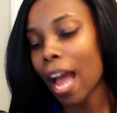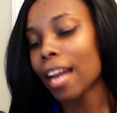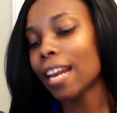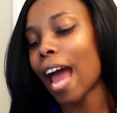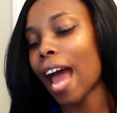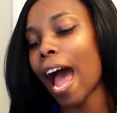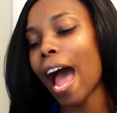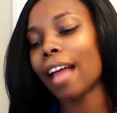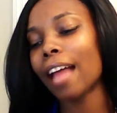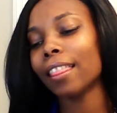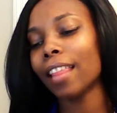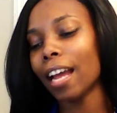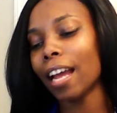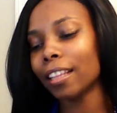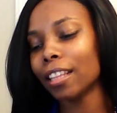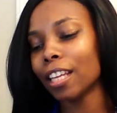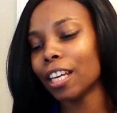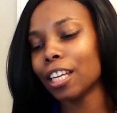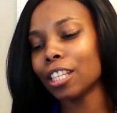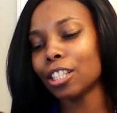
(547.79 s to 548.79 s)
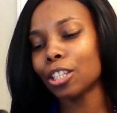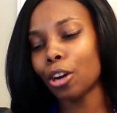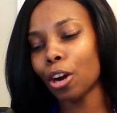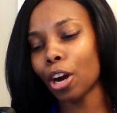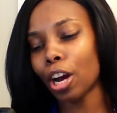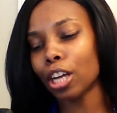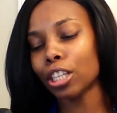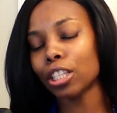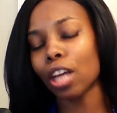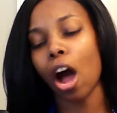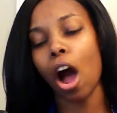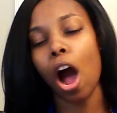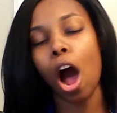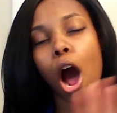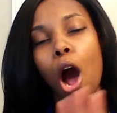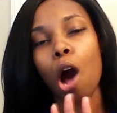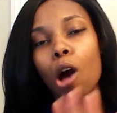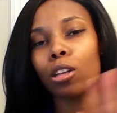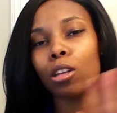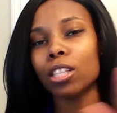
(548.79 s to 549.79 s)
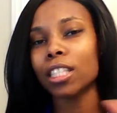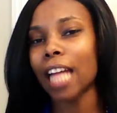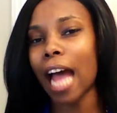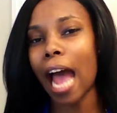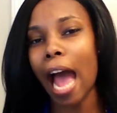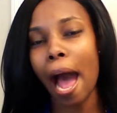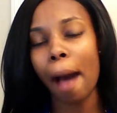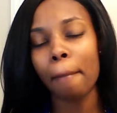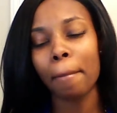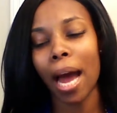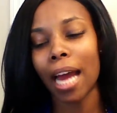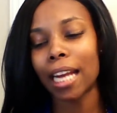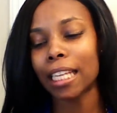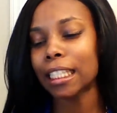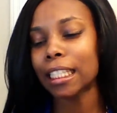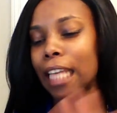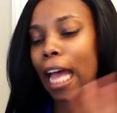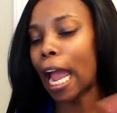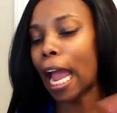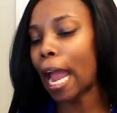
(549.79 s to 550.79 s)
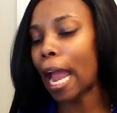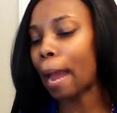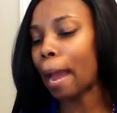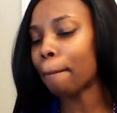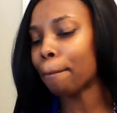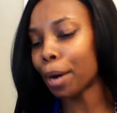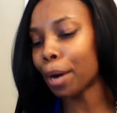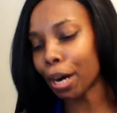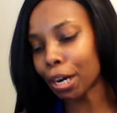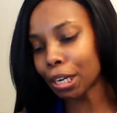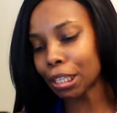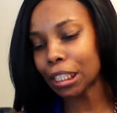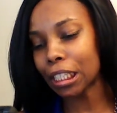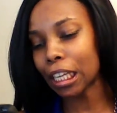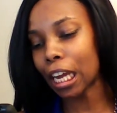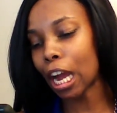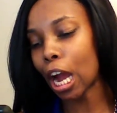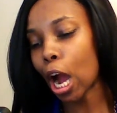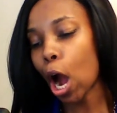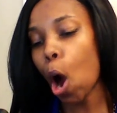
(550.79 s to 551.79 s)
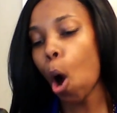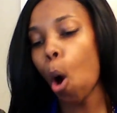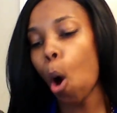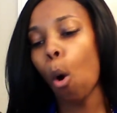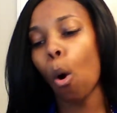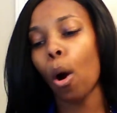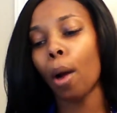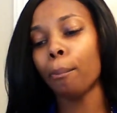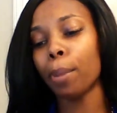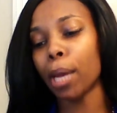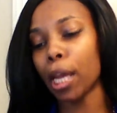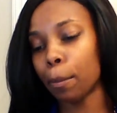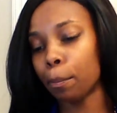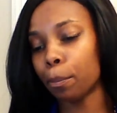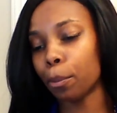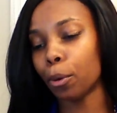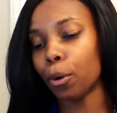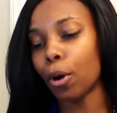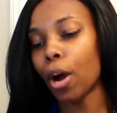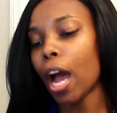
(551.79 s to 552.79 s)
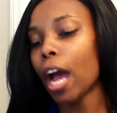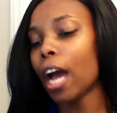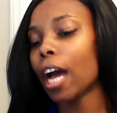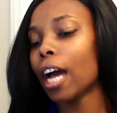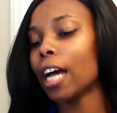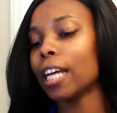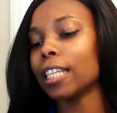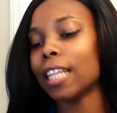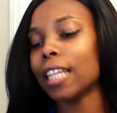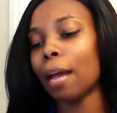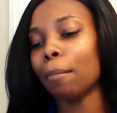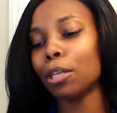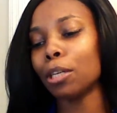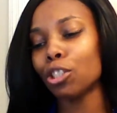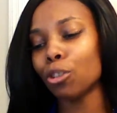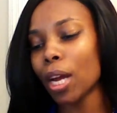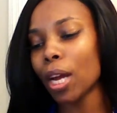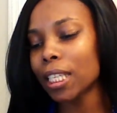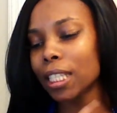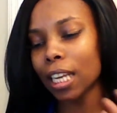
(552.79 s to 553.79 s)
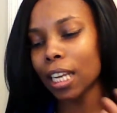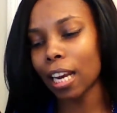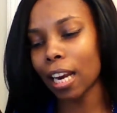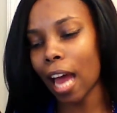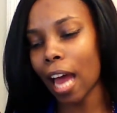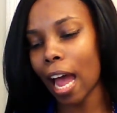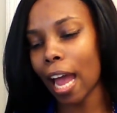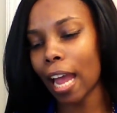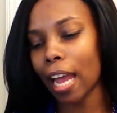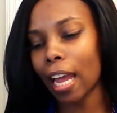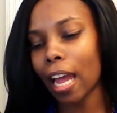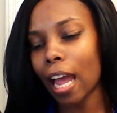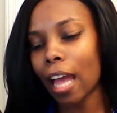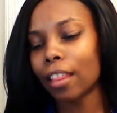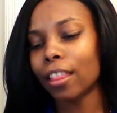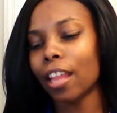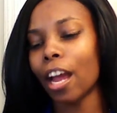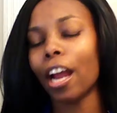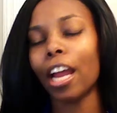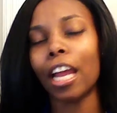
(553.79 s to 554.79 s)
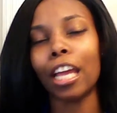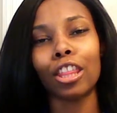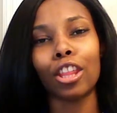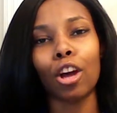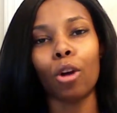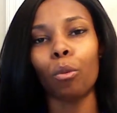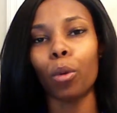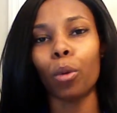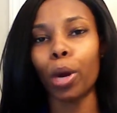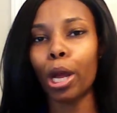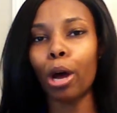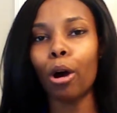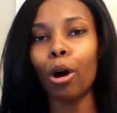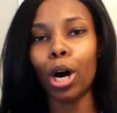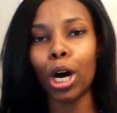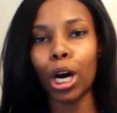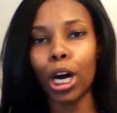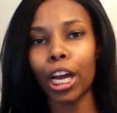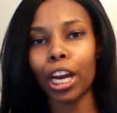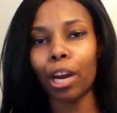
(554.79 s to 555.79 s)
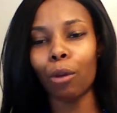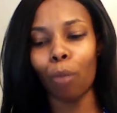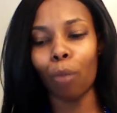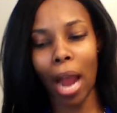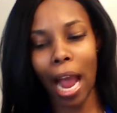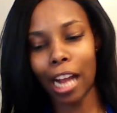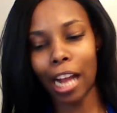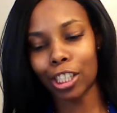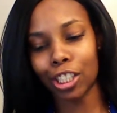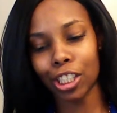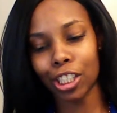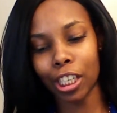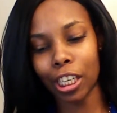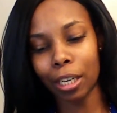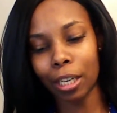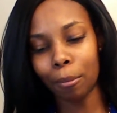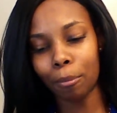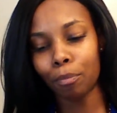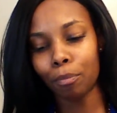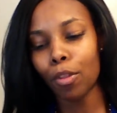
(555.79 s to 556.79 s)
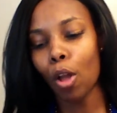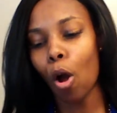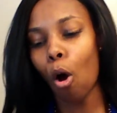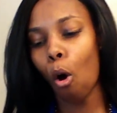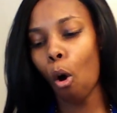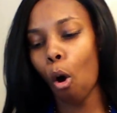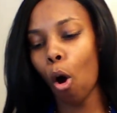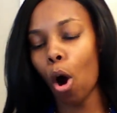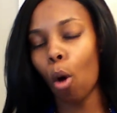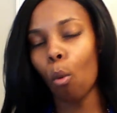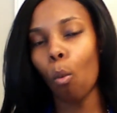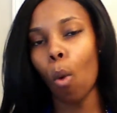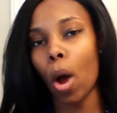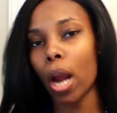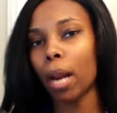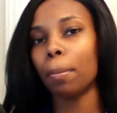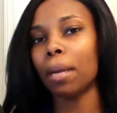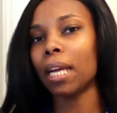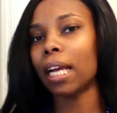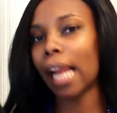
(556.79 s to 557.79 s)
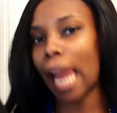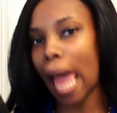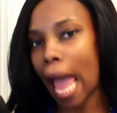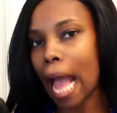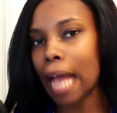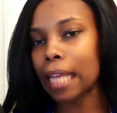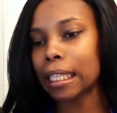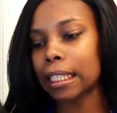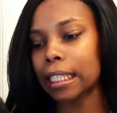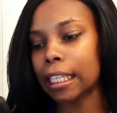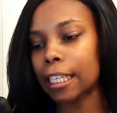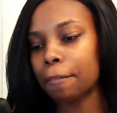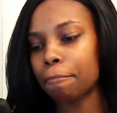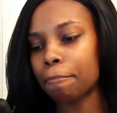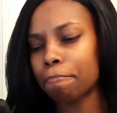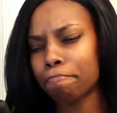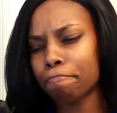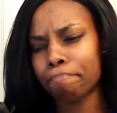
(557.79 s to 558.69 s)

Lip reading: Now I think these girls are all styled by the same person or people, cause they be dressing alike. They're either real hood and ratchet or want to be classy.